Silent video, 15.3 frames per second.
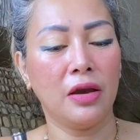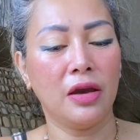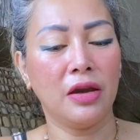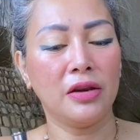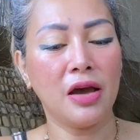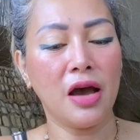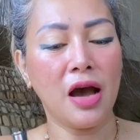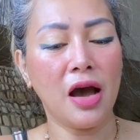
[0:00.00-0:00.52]

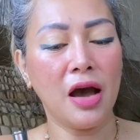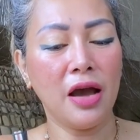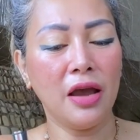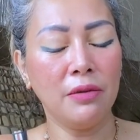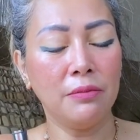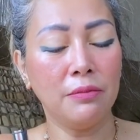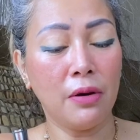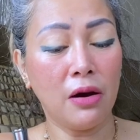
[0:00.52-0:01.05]
And
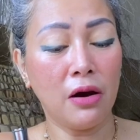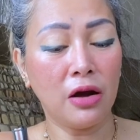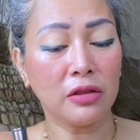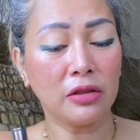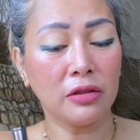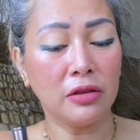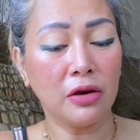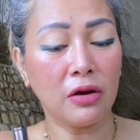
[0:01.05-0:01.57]
I
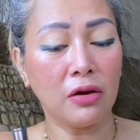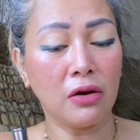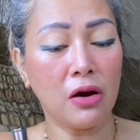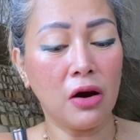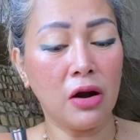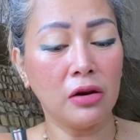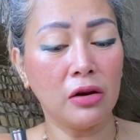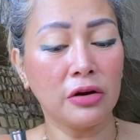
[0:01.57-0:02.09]
bought the
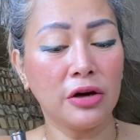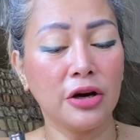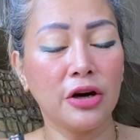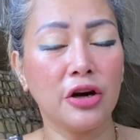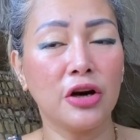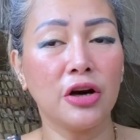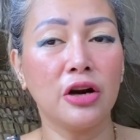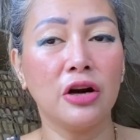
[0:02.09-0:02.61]

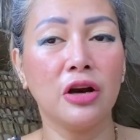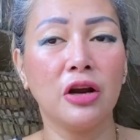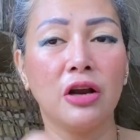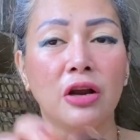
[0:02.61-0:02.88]
color